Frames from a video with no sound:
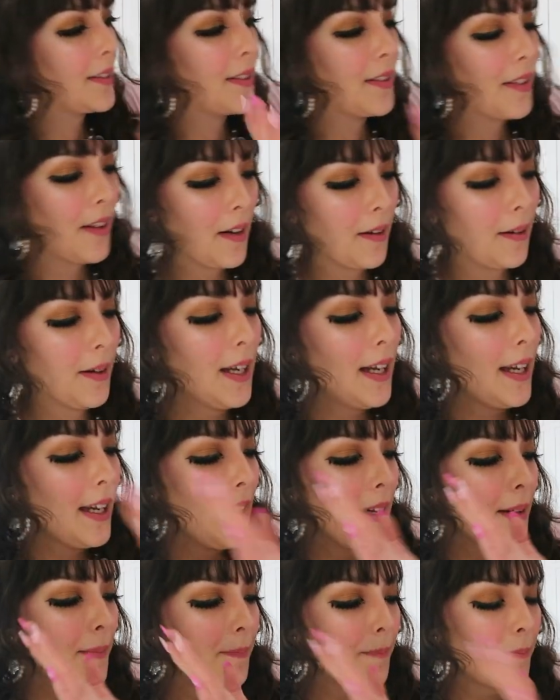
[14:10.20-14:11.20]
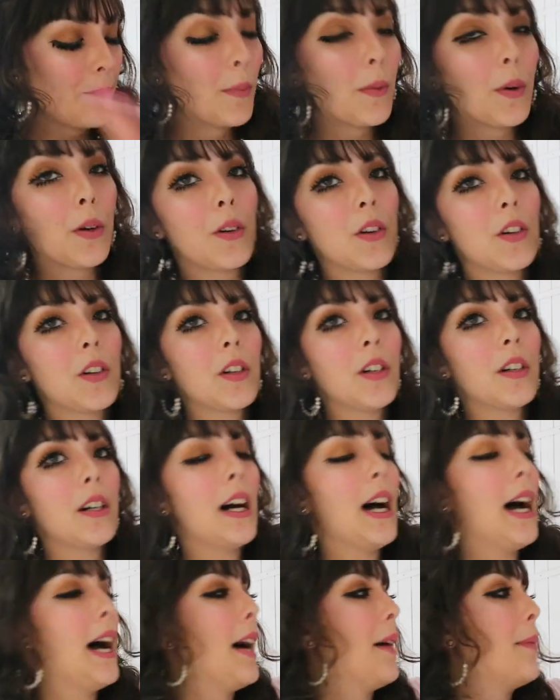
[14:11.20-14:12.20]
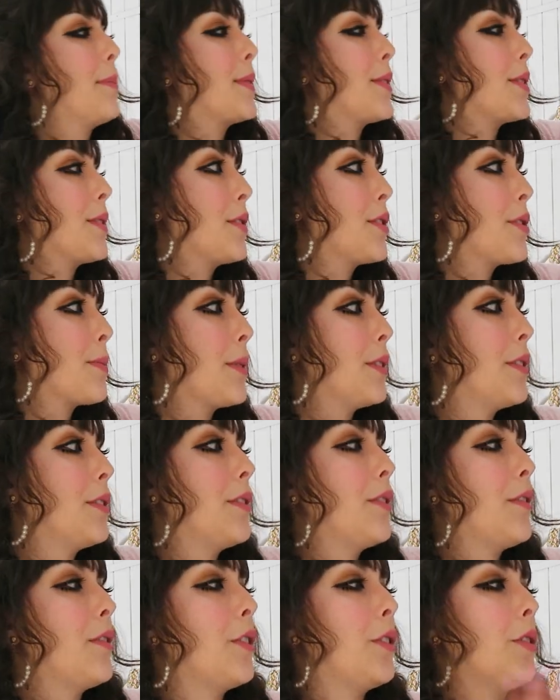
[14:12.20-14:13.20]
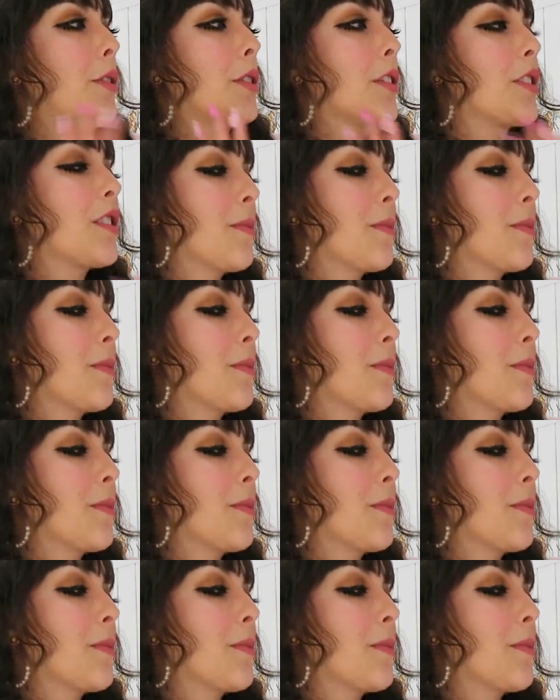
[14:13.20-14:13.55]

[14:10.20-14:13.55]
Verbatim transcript: so more um, suitable for